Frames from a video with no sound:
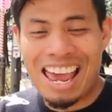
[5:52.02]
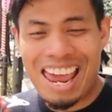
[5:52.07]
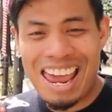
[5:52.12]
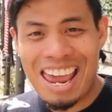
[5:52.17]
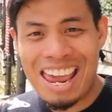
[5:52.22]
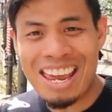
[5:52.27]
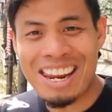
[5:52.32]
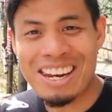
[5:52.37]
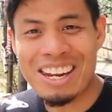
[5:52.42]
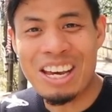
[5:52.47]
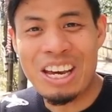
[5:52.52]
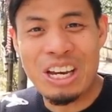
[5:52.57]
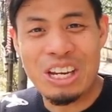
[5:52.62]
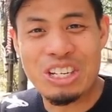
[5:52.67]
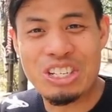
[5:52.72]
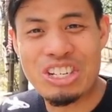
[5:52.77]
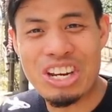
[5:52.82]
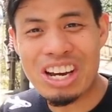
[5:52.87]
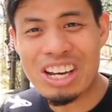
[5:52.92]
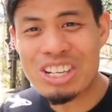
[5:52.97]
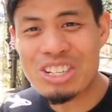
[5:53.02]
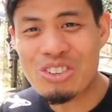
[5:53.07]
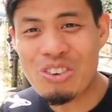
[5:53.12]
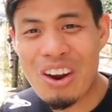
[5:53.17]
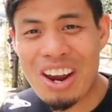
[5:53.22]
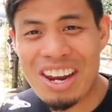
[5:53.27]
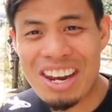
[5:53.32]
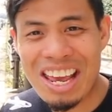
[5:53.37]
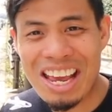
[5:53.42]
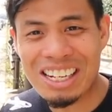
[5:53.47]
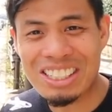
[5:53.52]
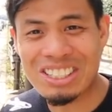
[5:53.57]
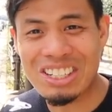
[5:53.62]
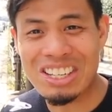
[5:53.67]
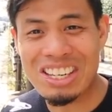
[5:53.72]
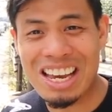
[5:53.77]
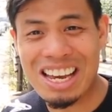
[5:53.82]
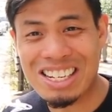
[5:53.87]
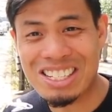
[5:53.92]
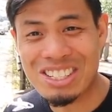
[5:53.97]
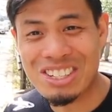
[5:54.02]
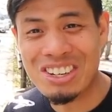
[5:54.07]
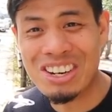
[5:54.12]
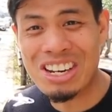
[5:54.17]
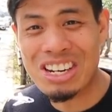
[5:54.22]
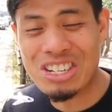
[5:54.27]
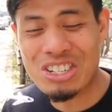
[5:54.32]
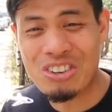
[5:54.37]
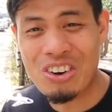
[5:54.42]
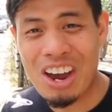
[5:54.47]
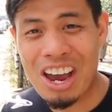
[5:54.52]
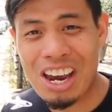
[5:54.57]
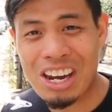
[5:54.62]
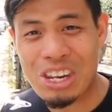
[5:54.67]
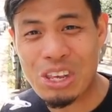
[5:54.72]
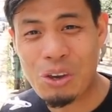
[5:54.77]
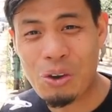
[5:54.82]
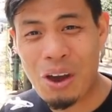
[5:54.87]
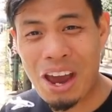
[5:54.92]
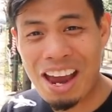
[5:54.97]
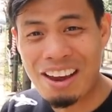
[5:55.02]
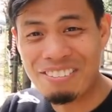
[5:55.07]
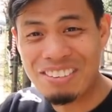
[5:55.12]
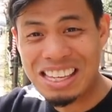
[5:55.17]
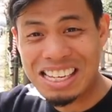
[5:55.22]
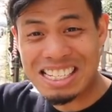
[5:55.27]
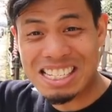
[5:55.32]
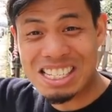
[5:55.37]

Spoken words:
And just right next to Yasukuni Shrine, you have this